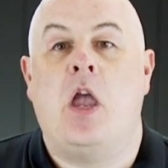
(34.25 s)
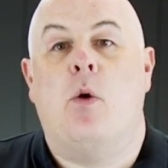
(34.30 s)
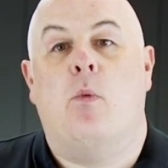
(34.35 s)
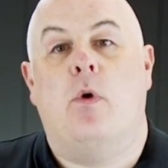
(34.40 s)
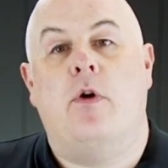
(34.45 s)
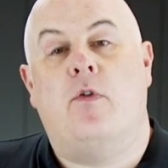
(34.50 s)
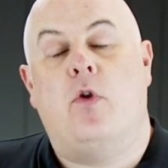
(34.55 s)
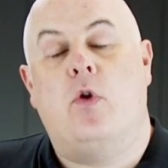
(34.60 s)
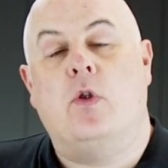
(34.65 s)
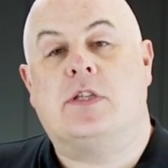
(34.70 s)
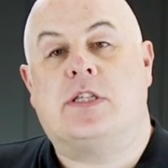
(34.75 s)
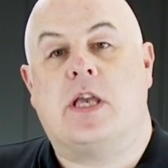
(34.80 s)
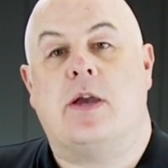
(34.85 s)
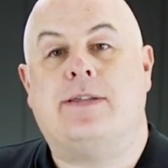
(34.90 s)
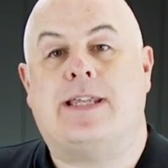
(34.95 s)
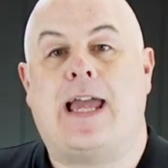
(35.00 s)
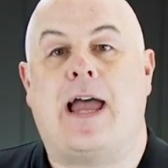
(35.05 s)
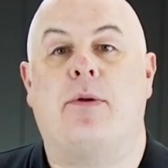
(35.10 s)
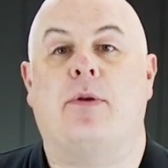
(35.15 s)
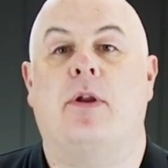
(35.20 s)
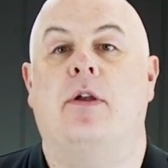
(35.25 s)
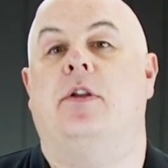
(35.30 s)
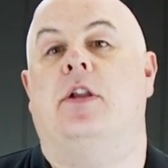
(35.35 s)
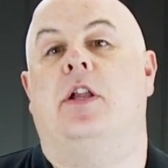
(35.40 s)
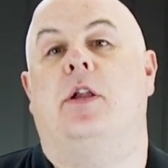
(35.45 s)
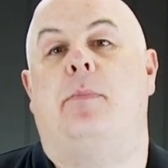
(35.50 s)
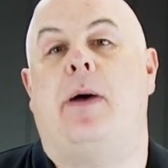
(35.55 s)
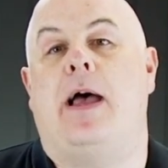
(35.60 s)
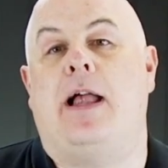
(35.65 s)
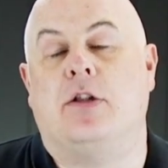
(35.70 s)
We've also downloaded
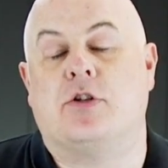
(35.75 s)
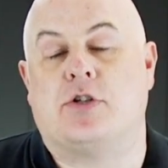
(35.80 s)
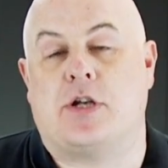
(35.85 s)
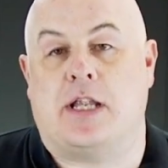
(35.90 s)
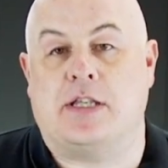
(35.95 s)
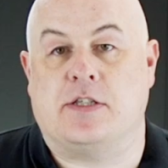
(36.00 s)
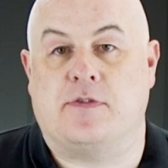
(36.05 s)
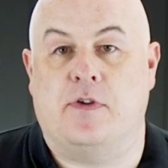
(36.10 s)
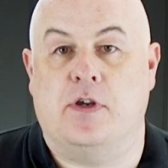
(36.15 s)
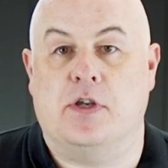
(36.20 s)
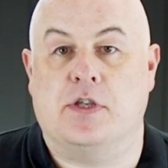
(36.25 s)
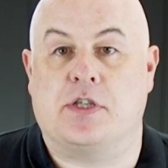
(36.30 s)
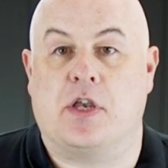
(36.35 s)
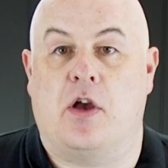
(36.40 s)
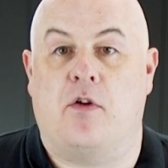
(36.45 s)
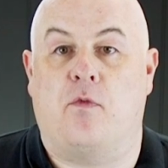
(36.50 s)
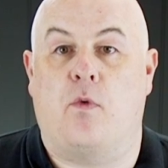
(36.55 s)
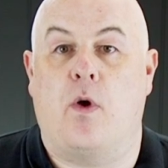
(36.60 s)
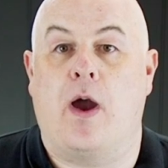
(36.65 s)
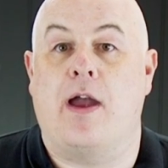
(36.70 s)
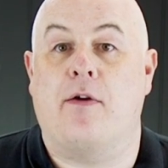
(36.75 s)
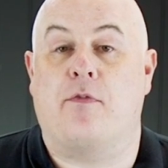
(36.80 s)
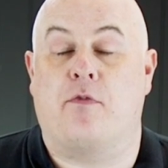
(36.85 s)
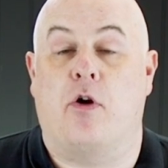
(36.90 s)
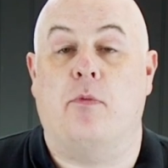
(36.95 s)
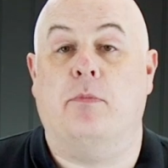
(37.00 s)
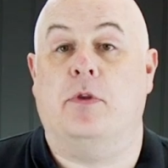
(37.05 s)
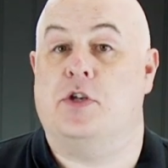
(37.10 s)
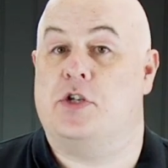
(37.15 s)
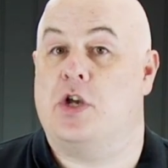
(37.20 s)
the PEL transfer software
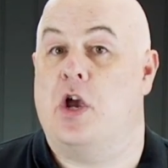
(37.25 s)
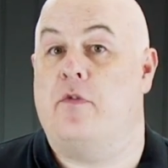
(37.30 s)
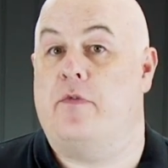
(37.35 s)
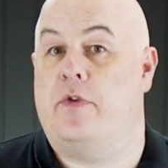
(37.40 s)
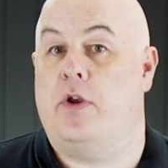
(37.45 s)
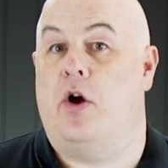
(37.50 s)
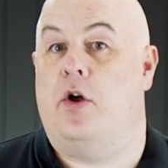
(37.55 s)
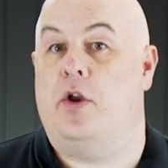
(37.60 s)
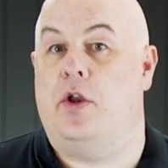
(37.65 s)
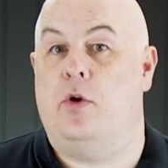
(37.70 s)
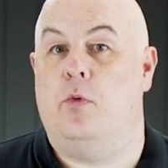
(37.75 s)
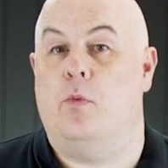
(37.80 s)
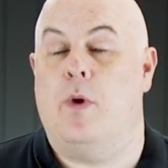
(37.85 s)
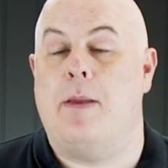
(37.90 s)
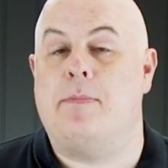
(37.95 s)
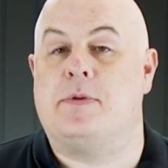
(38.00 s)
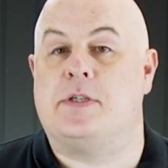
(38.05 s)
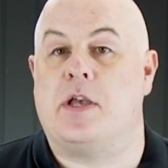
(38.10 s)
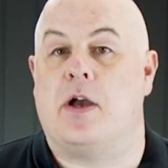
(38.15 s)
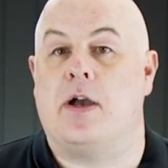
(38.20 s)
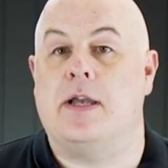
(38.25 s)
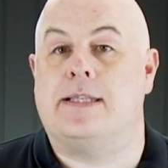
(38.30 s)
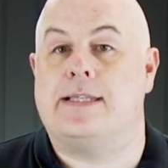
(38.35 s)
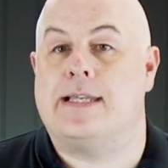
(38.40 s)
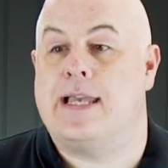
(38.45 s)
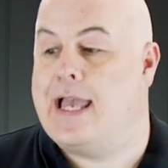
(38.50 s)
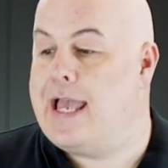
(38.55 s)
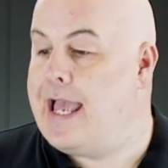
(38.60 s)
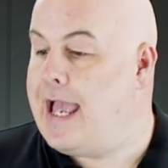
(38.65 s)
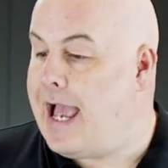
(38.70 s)
from the Chauvin Arnoux
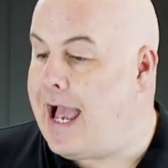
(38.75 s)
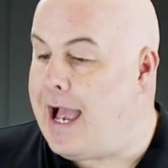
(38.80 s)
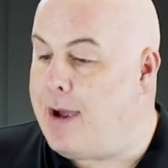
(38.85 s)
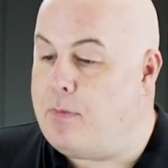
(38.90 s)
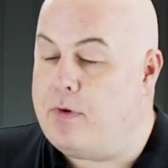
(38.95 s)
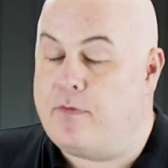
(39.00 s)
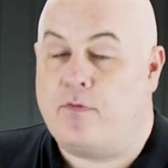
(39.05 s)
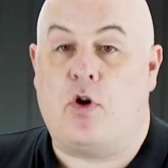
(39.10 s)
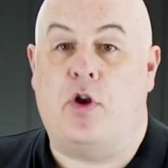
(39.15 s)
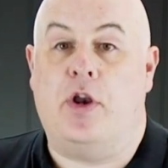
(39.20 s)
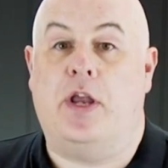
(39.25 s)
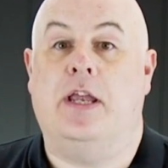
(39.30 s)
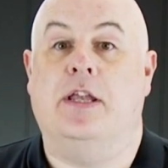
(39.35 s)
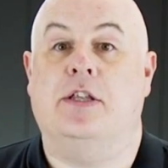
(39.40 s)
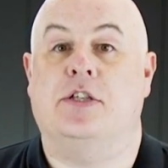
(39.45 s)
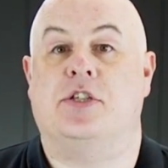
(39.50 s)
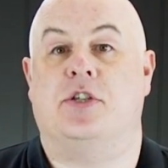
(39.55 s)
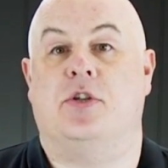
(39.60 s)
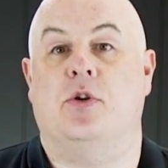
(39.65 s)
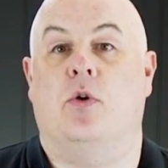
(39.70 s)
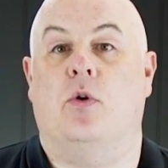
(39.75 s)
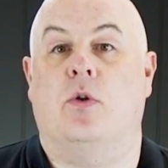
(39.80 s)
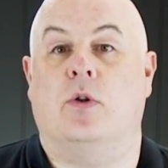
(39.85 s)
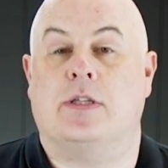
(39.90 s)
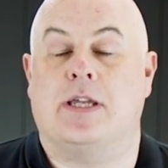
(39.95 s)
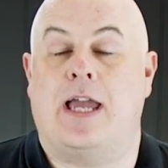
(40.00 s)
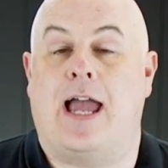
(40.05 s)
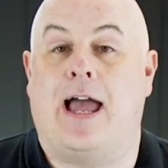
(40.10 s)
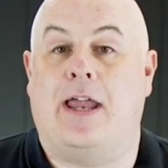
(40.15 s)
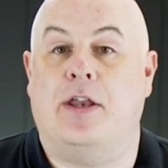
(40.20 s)
website and we've got it
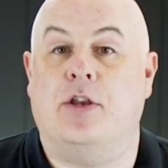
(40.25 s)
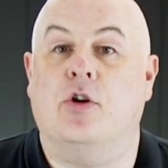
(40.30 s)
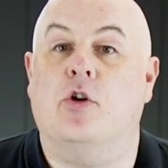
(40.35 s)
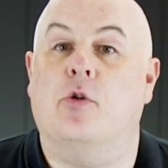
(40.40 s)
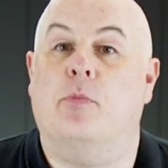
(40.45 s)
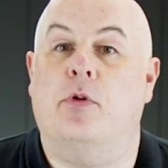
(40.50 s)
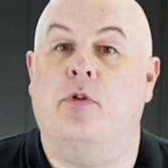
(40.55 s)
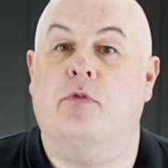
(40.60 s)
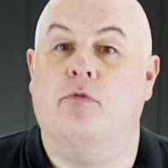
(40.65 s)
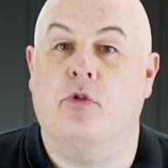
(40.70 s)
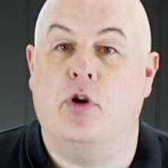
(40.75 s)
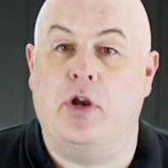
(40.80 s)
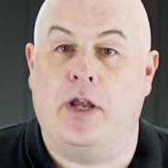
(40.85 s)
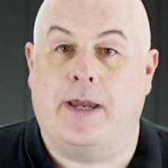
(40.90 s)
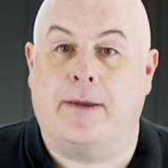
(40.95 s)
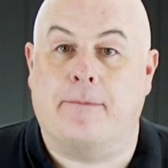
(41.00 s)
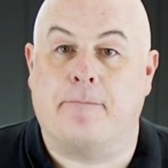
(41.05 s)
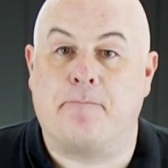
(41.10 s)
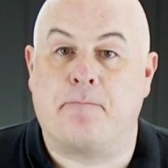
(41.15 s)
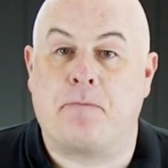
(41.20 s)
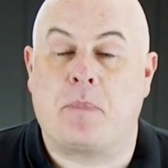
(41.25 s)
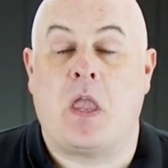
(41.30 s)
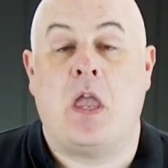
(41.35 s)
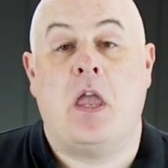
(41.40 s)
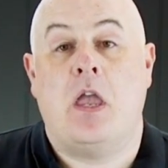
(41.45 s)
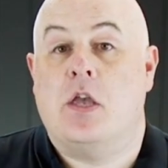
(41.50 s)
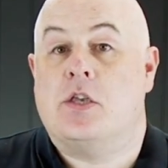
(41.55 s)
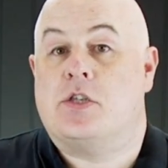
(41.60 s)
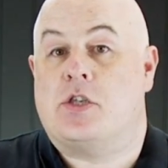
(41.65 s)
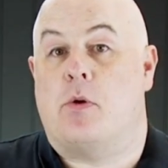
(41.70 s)
installed and up and running.
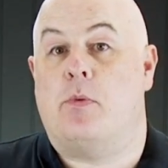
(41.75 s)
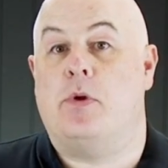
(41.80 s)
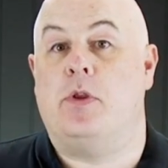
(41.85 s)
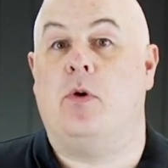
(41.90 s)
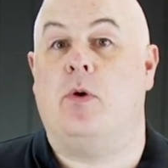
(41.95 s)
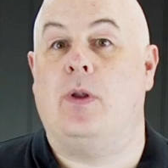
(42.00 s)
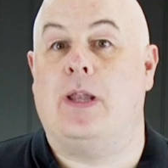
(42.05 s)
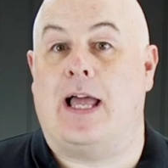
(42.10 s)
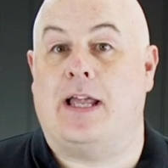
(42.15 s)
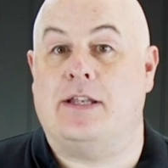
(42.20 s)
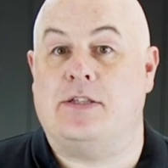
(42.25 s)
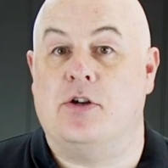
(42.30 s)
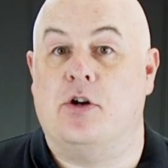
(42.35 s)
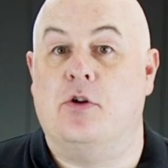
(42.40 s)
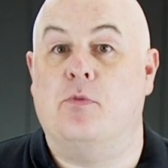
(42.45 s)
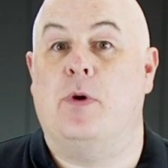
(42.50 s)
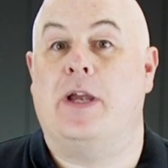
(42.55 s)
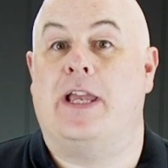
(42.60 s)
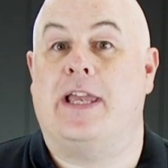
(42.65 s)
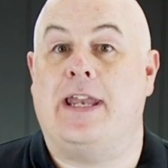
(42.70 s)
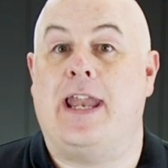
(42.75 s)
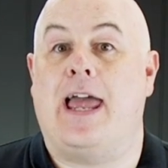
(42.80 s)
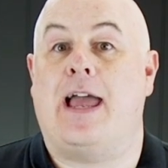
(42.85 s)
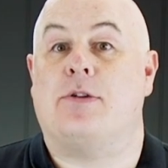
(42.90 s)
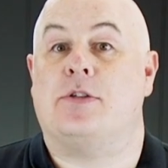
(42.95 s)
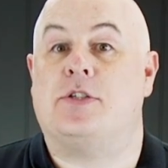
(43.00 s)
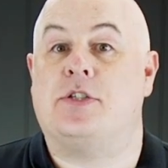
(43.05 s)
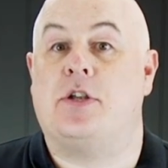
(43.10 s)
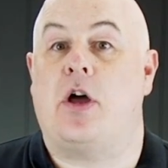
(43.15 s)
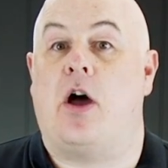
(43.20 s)
So with all that done, we can
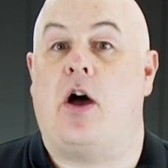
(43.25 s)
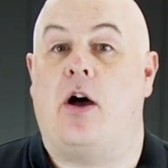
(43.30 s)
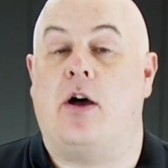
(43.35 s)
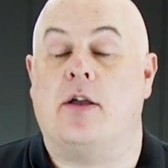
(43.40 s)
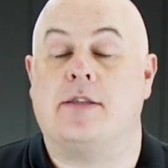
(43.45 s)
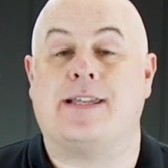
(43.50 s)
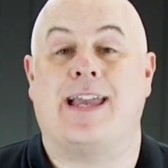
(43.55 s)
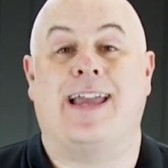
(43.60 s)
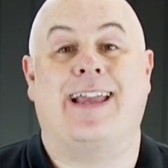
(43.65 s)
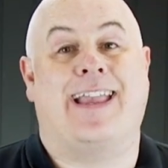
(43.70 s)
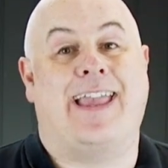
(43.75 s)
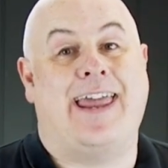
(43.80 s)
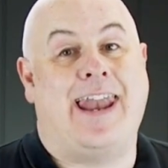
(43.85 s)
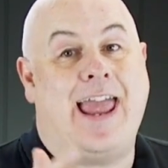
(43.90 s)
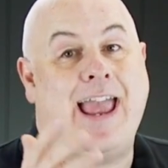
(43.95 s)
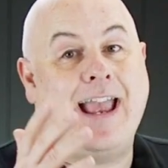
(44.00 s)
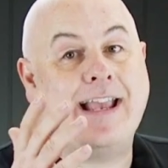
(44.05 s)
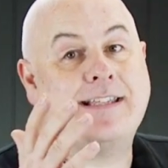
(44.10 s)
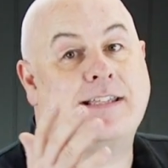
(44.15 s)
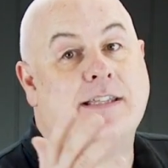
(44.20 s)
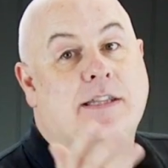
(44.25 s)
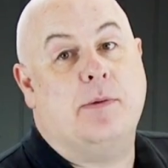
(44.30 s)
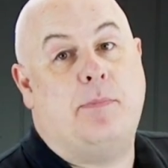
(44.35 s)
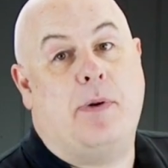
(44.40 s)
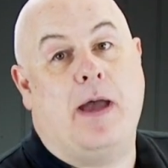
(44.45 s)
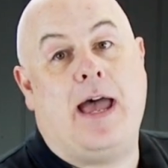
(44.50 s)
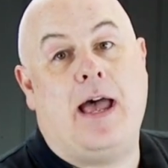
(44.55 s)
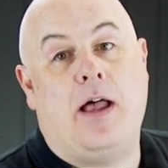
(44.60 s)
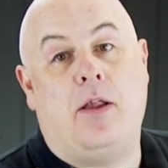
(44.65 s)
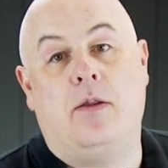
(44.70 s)
now start and connect the
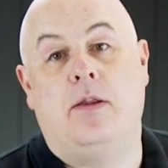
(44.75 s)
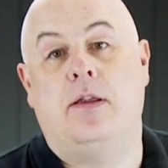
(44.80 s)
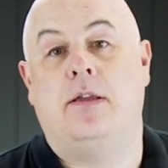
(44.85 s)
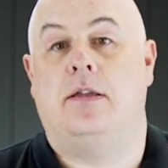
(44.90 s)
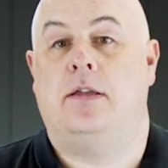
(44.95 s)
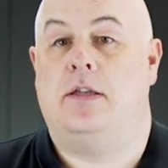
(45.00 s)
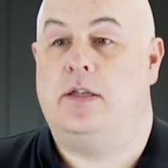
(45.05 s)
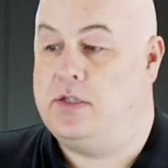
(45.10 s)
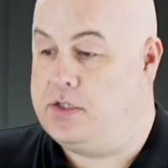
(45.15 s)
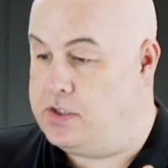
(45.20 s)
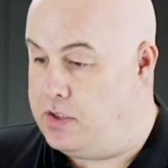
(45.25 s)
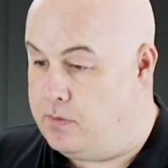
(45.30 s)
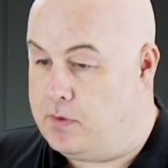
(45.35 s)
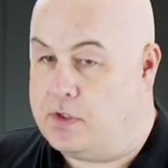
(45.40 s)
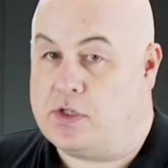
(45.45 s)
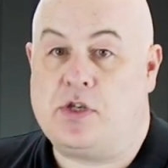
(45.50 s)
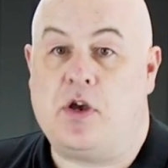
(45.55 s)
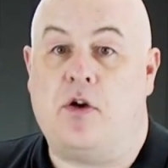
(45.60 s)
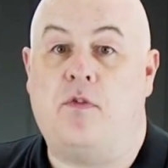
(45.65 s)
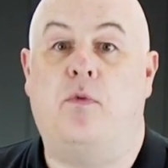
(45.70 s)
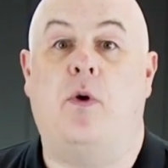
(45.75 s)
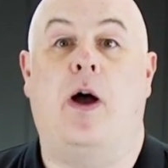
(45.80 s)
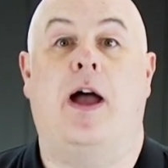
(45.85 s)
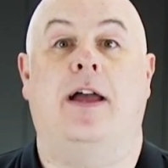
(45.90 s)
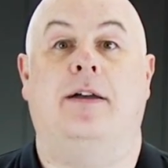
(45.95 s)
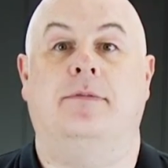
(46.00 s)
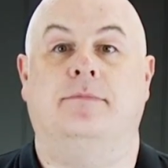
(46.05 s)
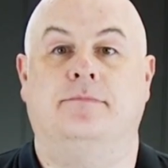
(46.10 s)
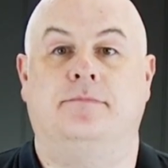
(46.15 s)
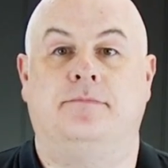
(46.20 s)
PEL to the software.